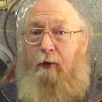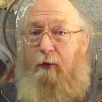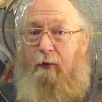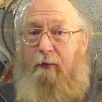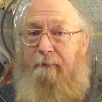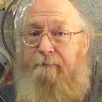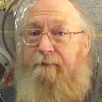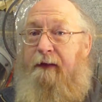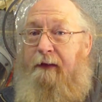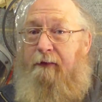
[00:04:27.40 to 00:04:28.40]
Or
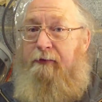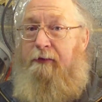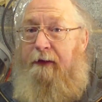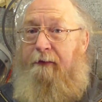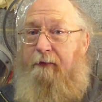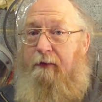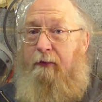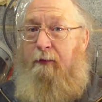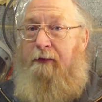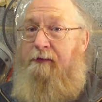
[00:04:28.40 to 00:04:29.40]
it could shatter the
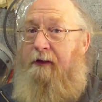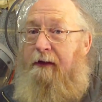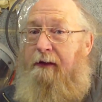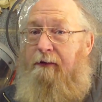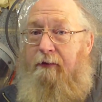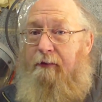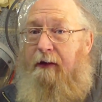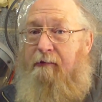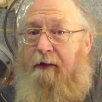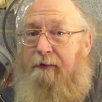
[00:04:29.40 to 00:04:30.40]
tool and send it in your
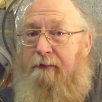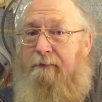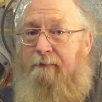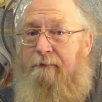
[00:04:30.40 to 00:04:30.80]
direction.